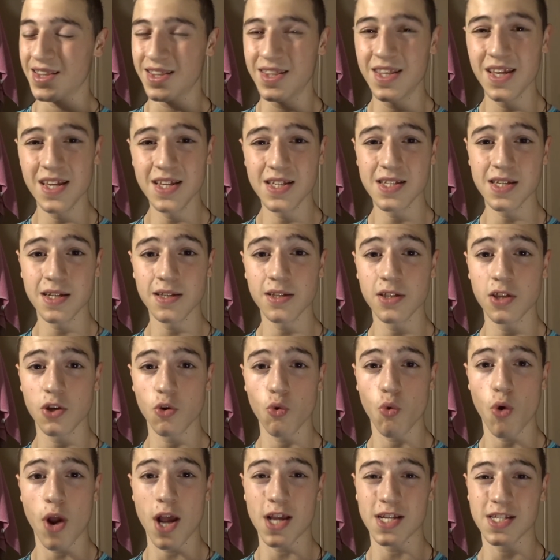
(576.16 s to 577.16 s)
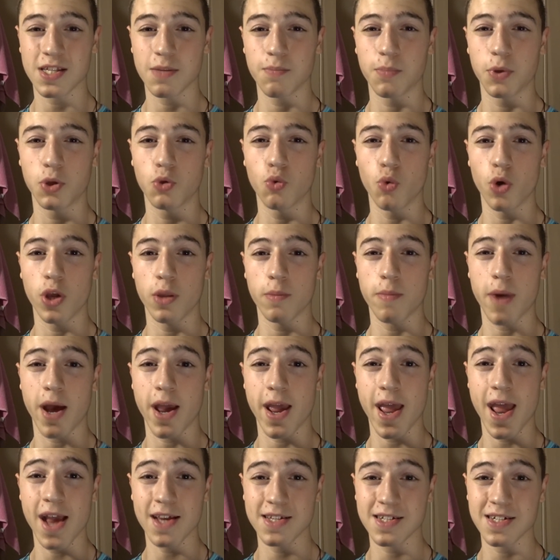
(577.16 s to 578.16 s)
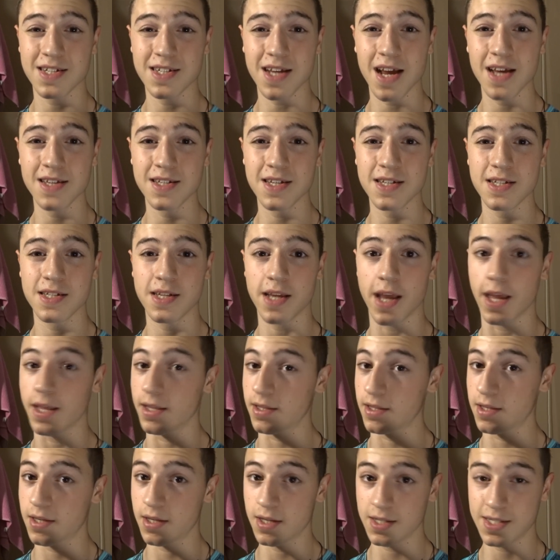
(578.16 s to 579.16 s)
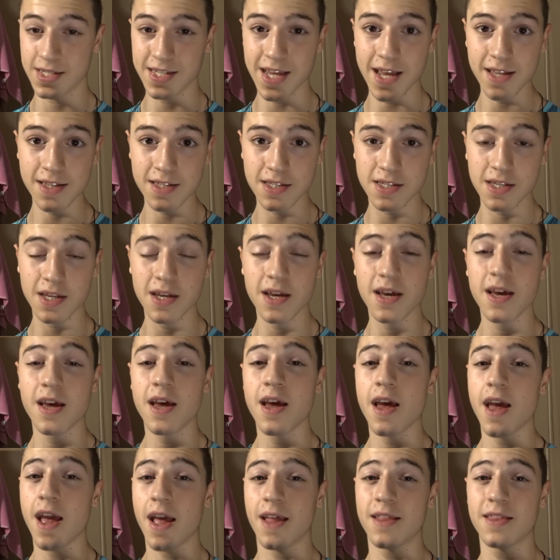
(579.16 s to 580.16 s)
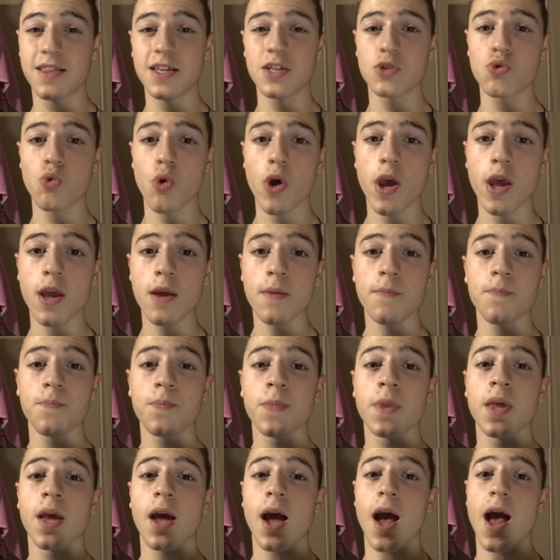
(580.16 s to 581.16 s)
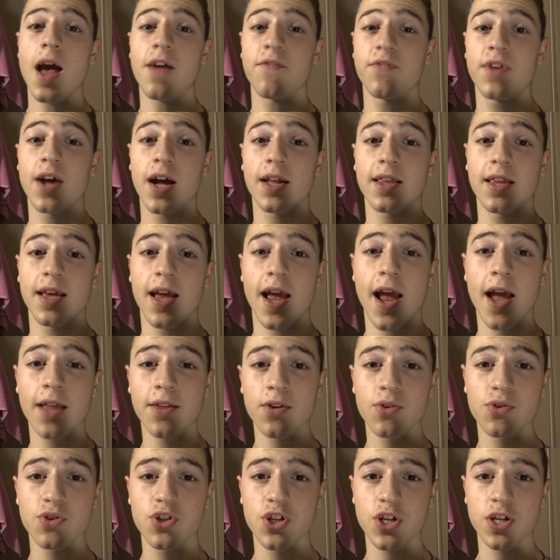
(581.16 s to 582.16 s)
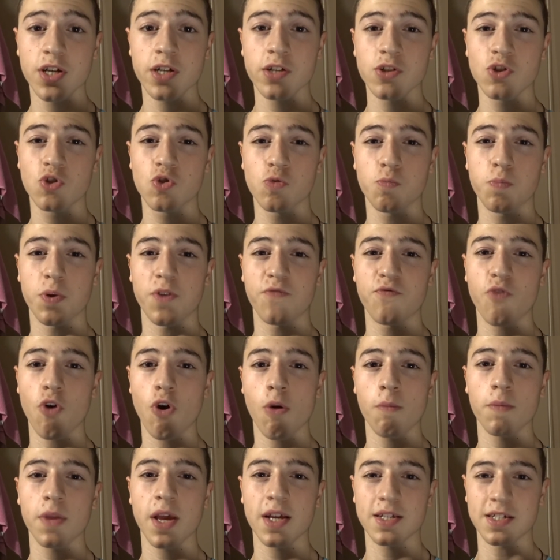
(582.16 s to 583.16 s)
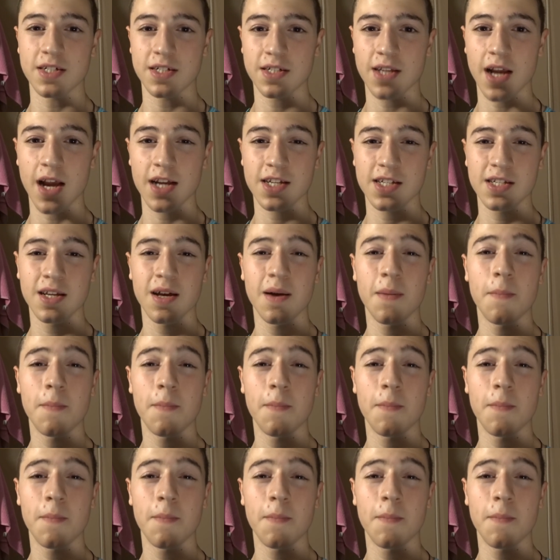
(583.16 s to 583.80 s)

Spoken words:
decent rest between my exercises and sets, and this way I've got energy to perform the exercise